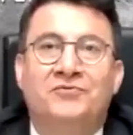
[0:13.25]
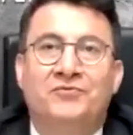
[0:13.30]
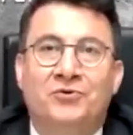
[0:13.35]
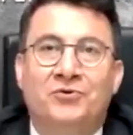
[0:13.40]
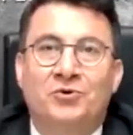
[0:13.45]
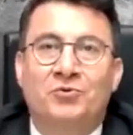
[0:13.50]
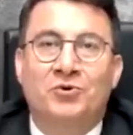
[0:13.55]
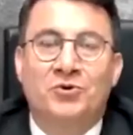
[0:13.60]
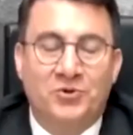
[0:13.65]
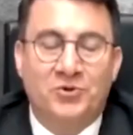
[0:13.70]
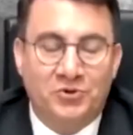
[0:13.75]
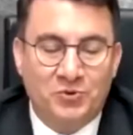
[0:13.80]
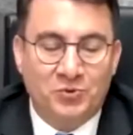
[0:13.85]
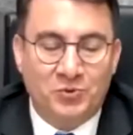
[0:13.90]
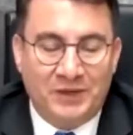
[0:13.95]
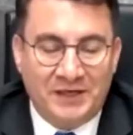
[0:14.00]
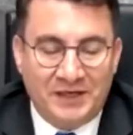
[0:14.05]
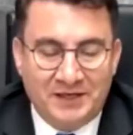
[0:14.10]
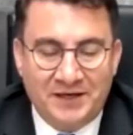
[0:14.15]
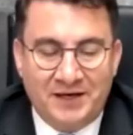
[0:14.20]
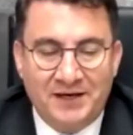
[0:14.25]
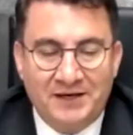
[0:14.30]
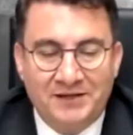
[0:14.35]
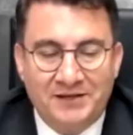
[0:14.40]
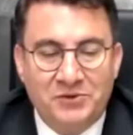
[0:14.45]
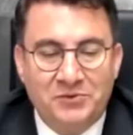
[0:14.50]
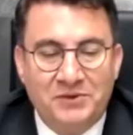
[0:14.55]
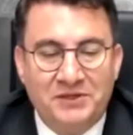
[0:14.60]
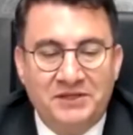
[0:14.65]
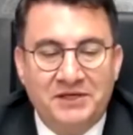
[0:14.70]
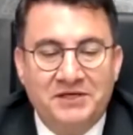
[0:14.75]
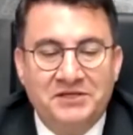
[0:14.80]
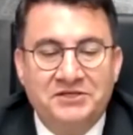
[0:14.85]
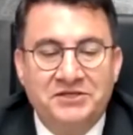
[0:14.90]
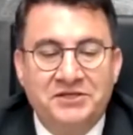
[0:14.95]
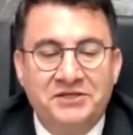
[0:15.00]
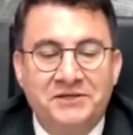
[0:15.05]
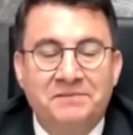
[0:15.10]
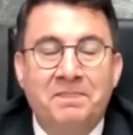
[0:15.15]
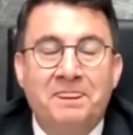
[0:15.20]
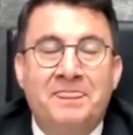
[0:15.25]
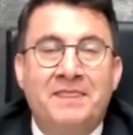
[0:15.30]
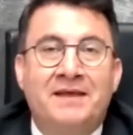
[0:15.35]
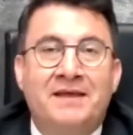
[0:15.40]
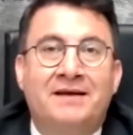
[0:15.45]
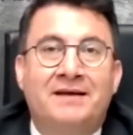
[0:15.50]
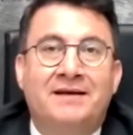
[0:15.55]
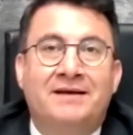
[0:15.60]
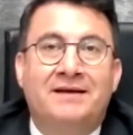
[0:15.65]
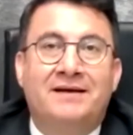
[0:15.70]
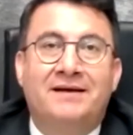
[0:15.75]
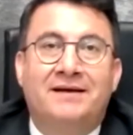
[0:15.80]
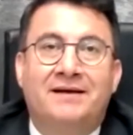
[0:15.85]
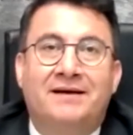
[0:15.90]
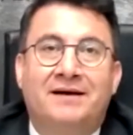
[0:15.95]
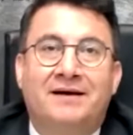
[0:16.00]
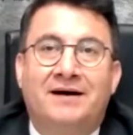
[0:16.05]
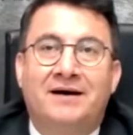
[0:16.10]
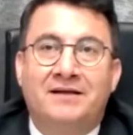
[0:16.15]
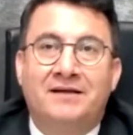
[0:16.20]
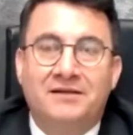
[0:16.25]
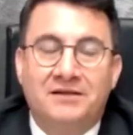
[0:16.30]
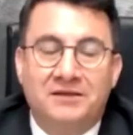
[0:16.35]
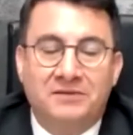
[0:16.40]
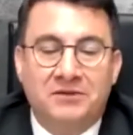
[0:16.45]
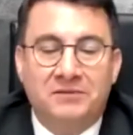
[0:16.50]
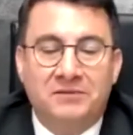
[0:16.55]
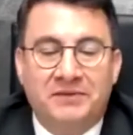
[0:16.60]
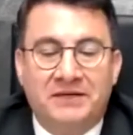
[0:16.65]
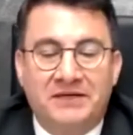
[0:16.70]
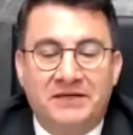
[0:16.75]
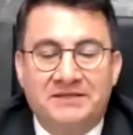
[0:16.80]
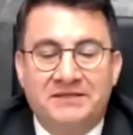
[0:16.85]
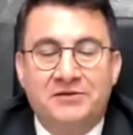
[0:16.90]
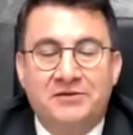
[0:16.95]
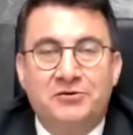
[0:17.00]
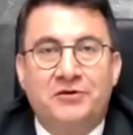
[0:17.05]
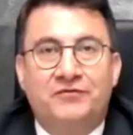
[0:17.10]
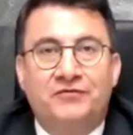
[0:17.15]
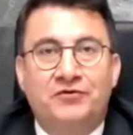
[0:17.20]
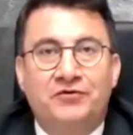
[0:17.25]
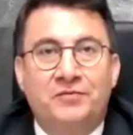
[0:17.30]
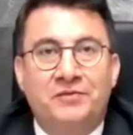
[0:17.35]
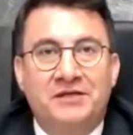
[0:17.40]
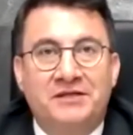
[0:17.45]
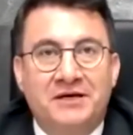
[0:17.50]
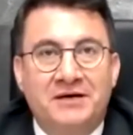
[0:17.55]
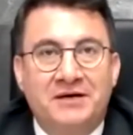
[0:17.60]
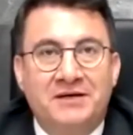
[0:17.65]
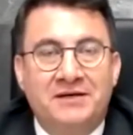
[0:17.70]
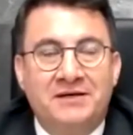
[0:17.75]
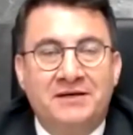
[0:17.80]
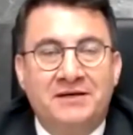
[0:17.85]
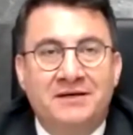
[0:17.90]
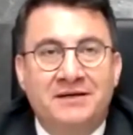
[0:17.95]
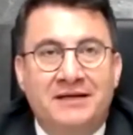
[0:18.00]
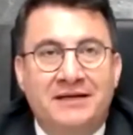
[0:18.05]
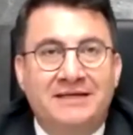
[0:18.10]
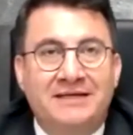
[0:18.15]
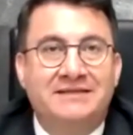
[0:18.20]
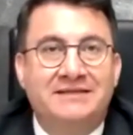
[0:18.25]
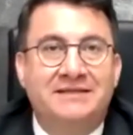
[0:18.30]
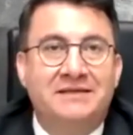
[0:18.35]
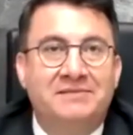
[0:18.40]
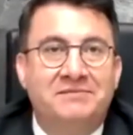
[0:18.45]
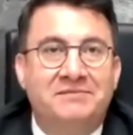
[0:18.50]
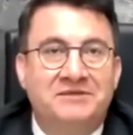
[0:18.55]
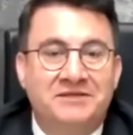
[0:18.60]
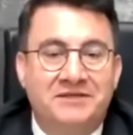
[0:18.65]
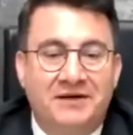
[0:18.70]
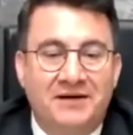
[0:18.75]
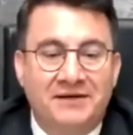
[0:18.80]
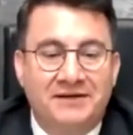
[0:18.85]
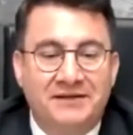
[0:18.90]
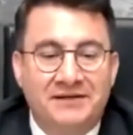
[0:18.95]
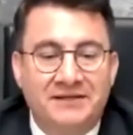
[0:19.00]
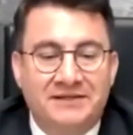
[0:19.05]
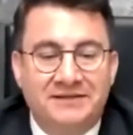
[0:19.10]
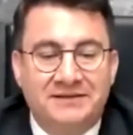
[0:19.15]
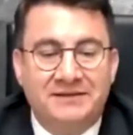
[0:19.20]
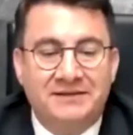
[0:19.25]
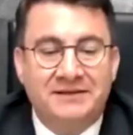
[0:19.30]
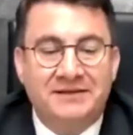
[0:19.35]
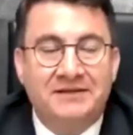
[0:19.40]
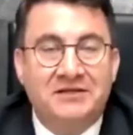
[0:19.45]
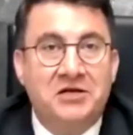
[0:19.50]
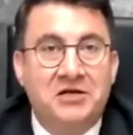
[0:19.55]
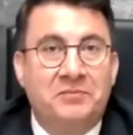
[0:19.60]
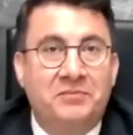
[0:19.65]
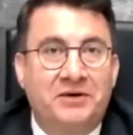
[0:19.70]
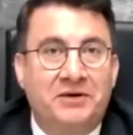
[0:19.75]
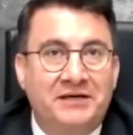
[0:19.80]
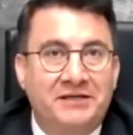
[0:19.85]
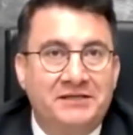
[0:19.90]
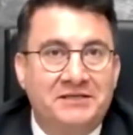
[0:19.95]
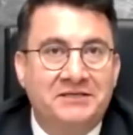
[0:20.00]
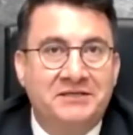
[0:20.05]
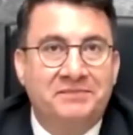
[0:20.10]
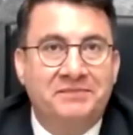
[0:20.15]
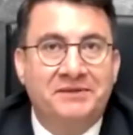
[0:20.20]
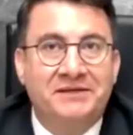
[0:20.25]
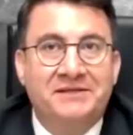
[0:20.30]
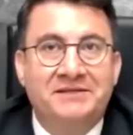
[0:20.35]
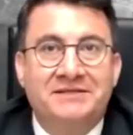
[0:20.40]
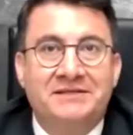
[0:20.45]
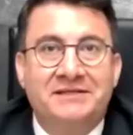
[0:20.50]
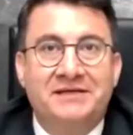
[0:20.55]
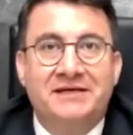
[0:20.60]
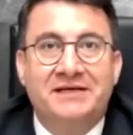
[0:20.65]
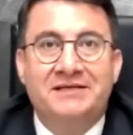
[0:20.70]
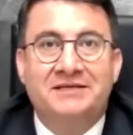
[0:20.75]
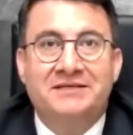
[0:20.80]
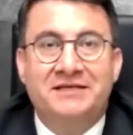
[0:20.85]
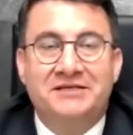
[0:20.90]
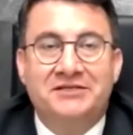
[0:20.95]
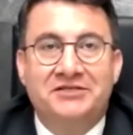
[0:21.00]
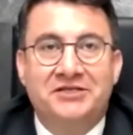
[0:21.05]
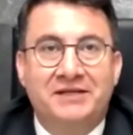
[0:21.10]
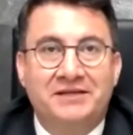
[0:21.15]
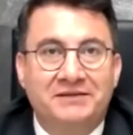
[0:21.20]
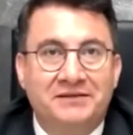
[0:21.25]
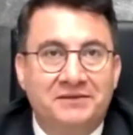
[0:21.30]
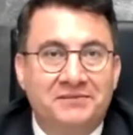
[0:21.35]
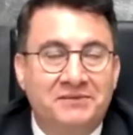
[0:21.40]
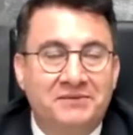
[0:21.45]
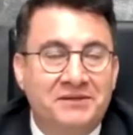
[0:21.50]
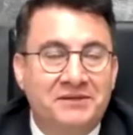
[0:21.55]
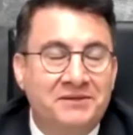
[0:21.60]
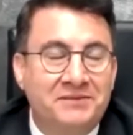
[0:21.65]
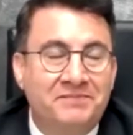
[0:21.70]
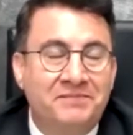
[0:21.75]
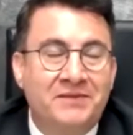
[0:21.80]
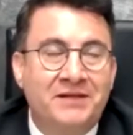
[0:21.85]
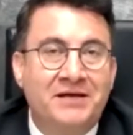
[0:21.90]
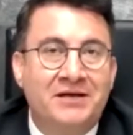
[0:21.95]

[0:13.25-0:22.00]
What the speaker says: for your very kind invitation. Honorable President of TÜBİTAK, esteemed scientists, dear participants, ladies and gentlemen,